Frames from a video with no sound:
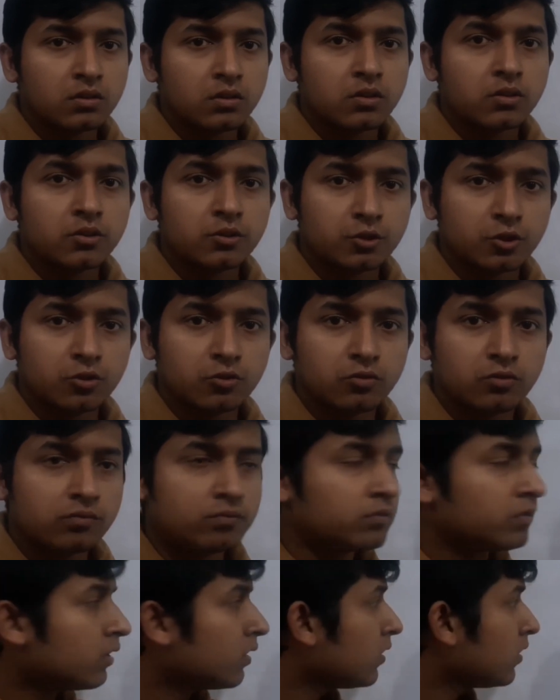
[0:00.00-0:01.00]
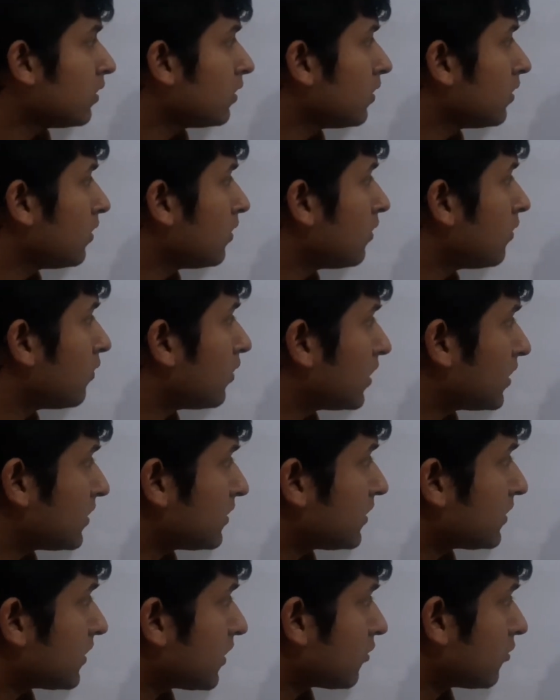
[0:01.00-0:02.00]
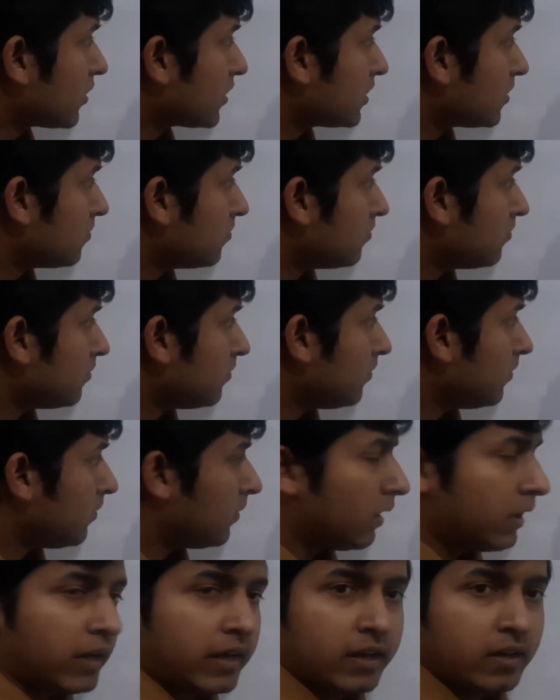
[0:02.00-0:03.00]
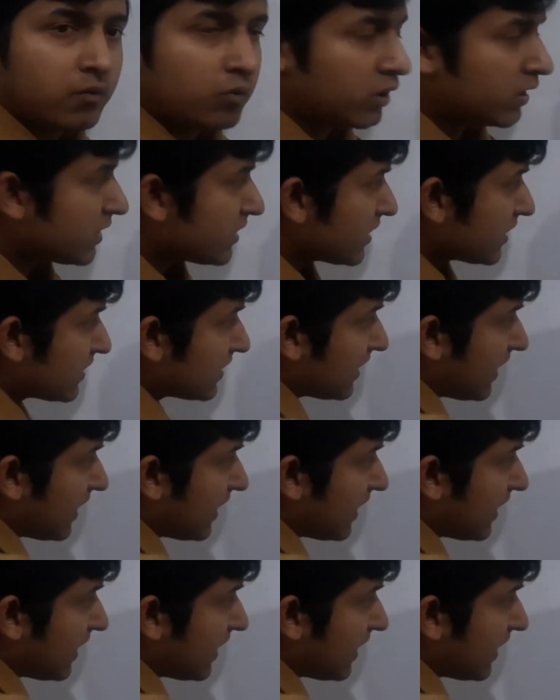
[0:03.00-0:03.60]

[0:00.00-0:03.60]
So, what is this algorithm and what is this